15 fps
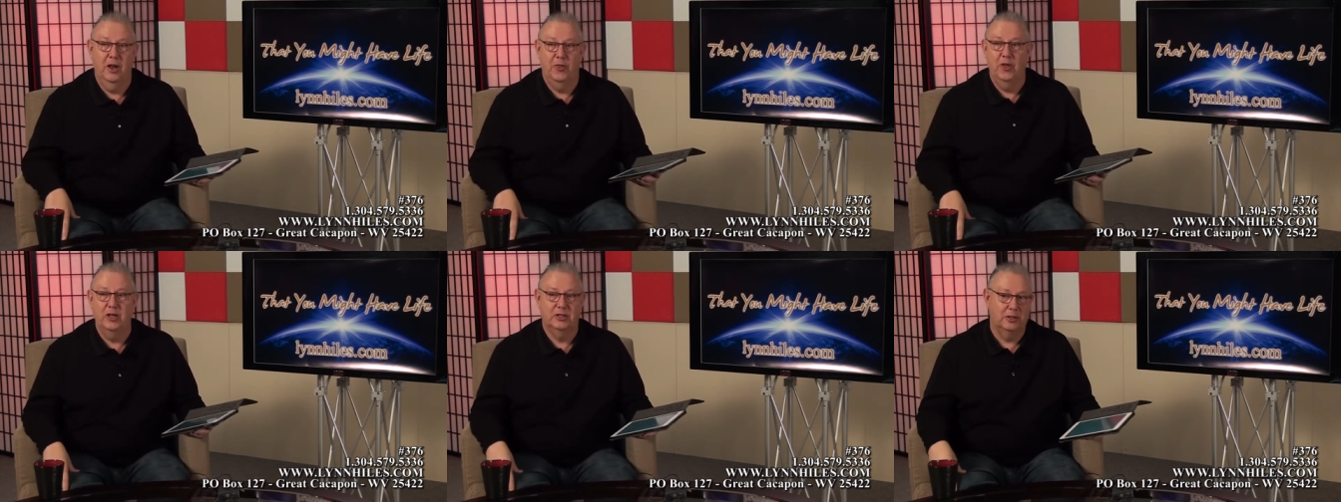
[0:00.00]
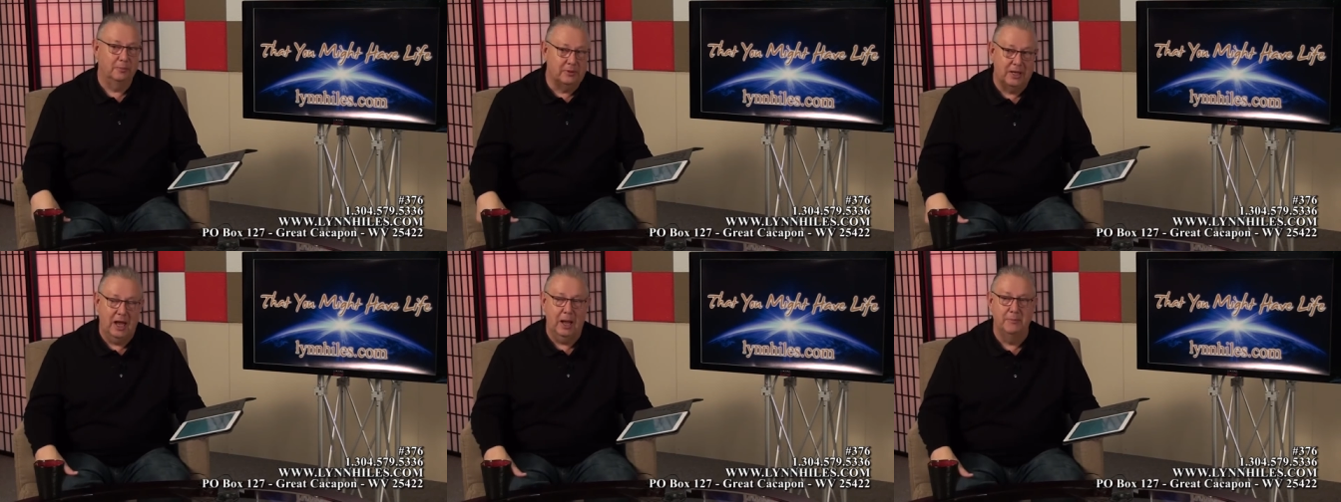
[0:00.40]
I think
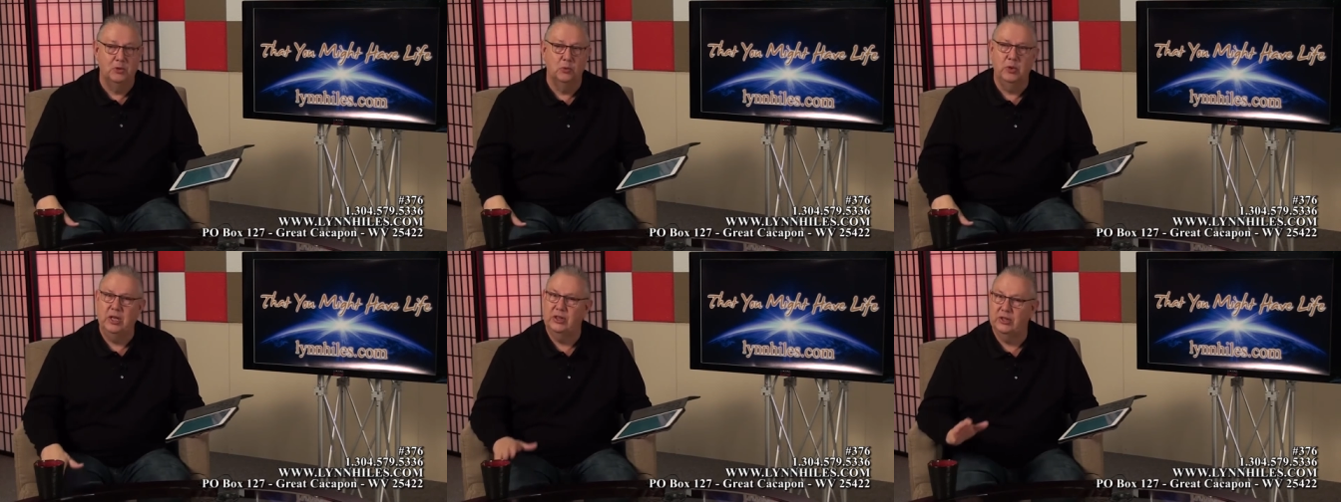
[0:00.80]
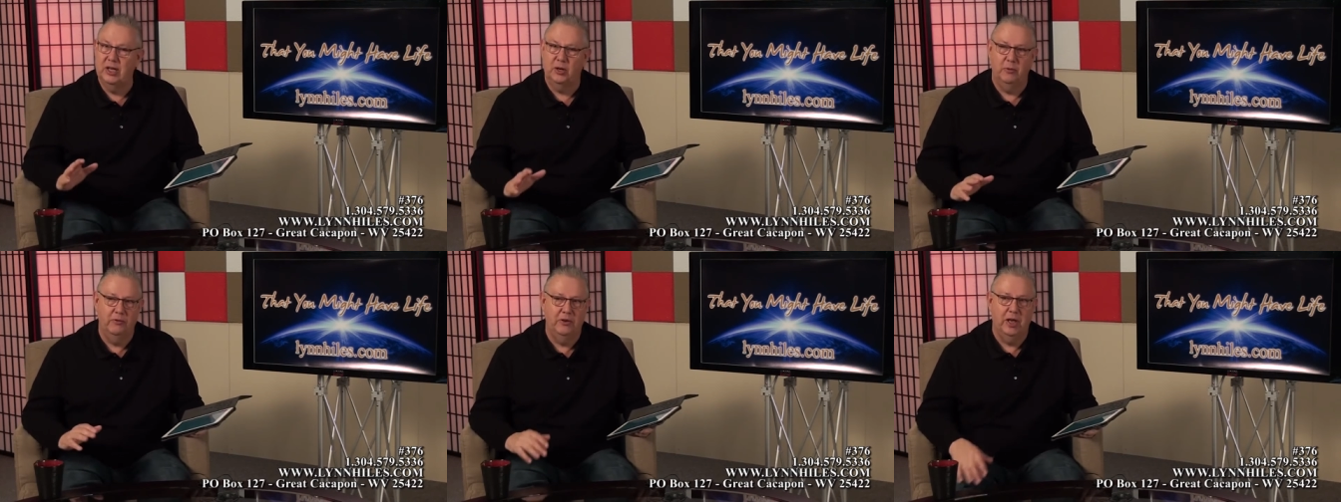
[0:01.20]
sometimes we
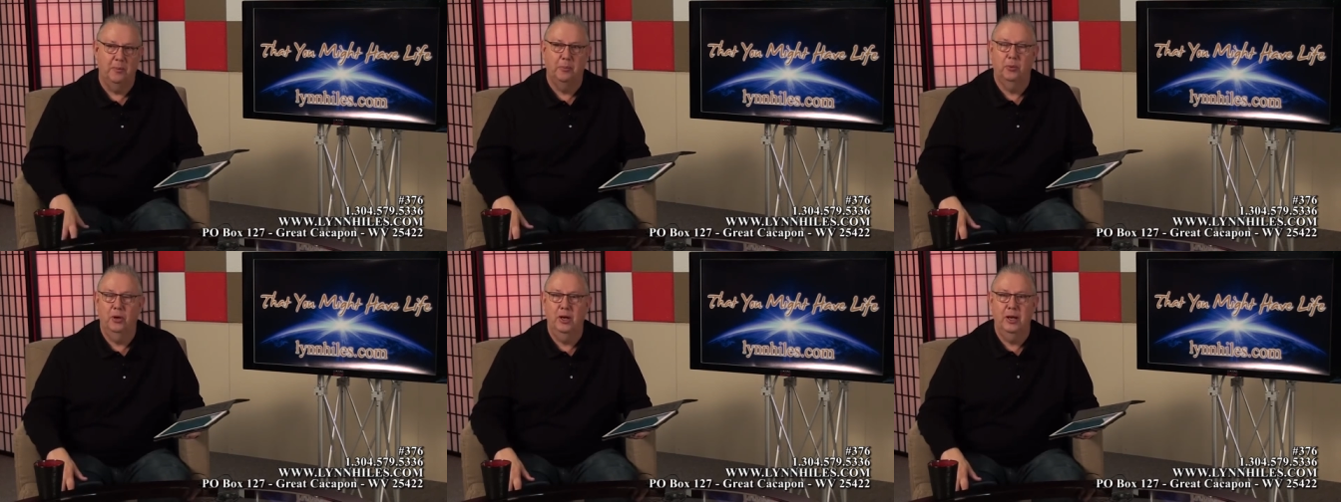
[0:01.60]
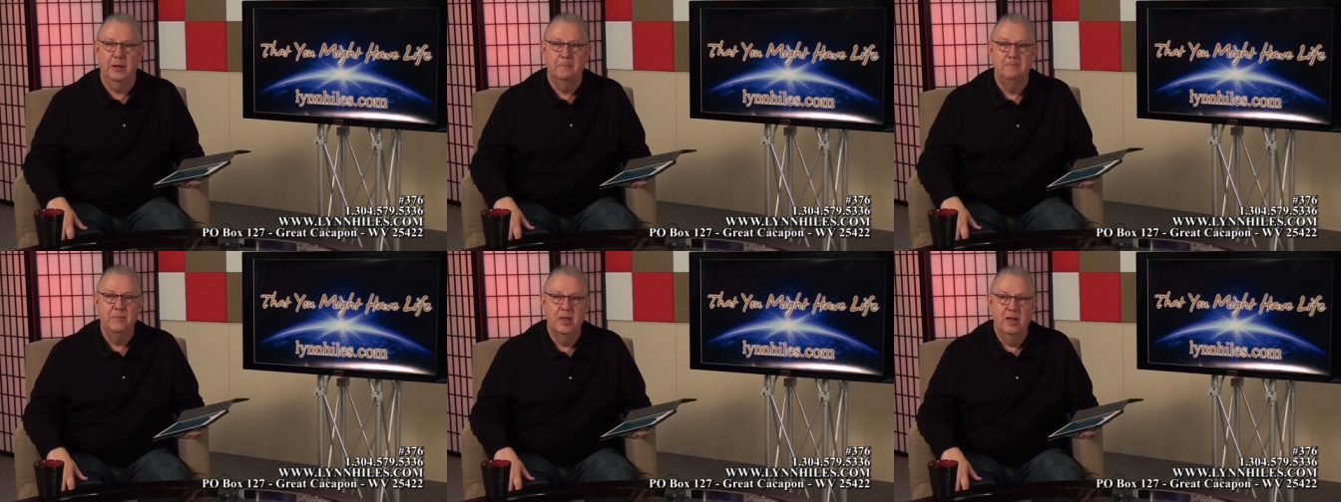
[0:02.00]
think we've got to pray